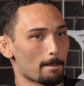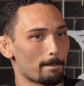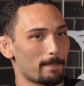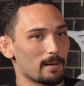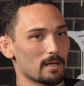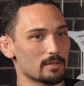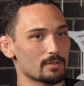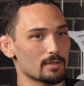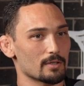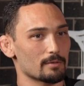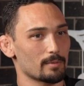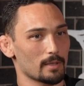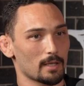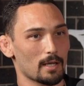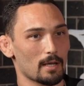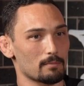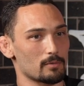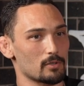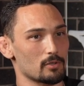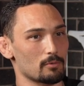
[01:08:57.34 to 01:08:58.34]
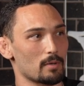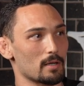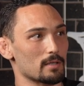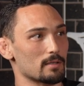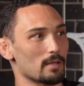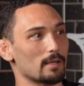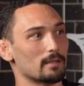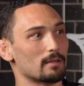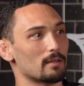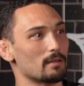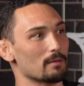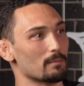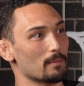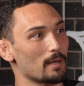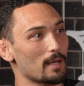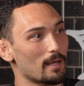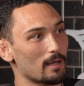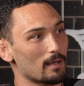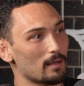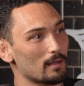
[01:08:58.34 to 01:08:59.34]
it just became too much, like the
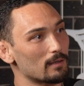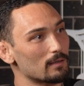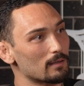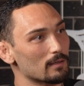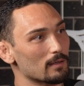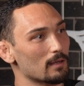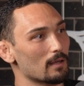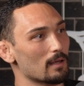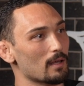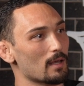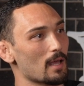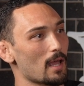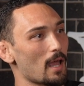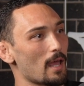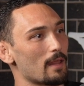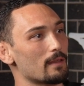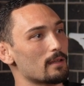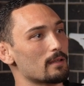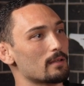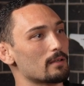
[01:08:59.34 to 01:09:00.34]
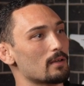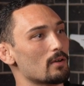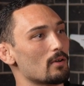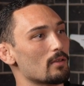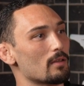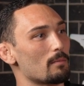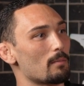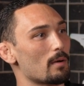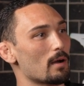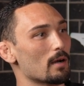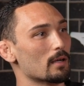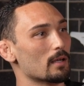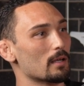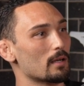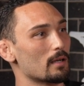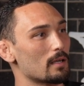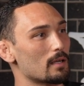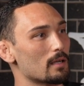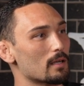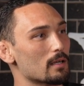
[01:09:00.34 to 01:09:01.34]
demand. And then, you know, the
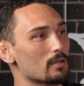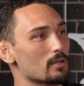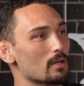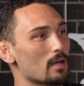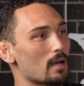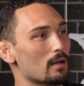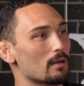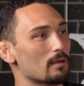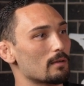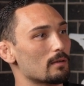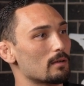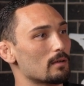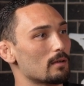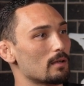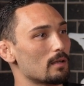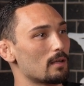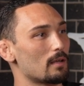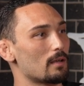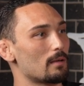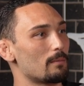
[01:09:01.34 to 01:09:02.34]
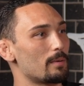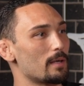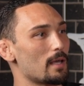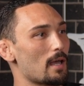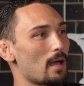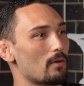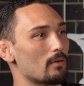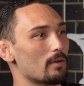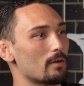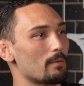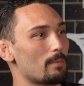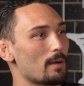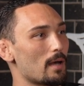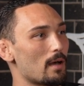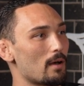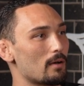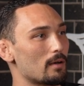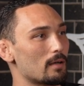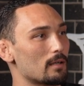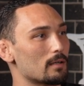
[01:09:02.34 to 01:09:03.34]
marketing, and you got to be out and
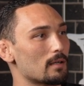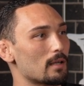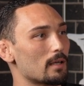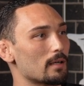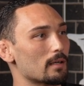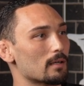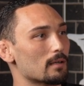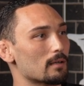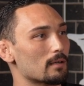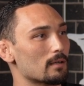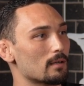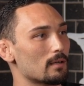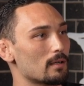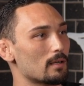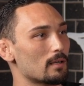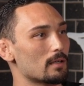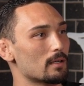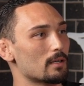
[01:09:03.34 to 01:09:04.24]
about and like, you do.